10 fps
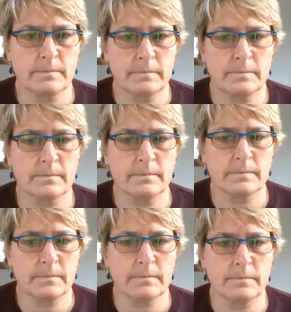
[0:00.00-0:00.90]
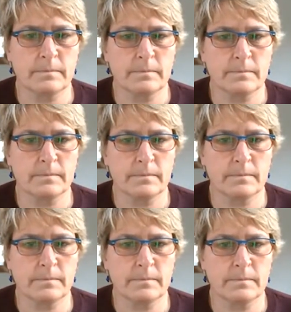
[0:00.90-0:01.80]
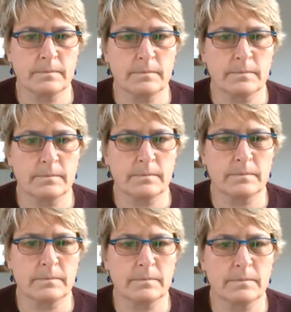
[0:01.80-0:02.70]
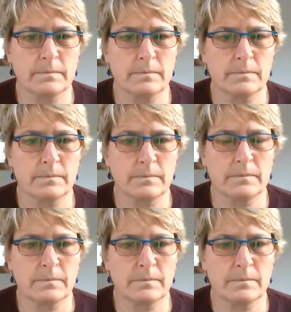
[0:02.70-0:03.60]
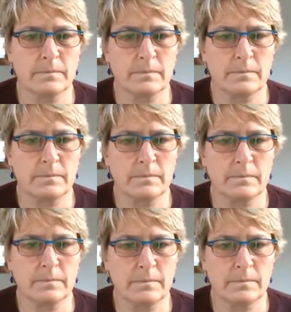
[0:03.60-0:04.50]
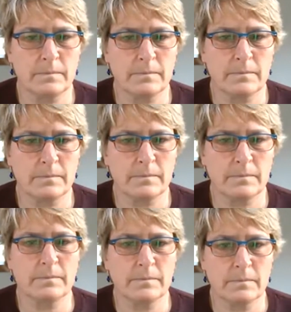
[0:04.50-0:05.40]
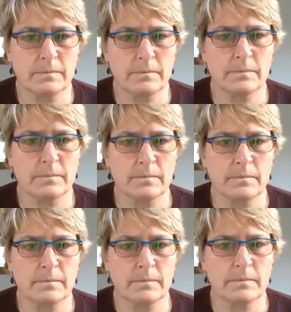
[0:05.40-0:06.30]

This person isn't speaking.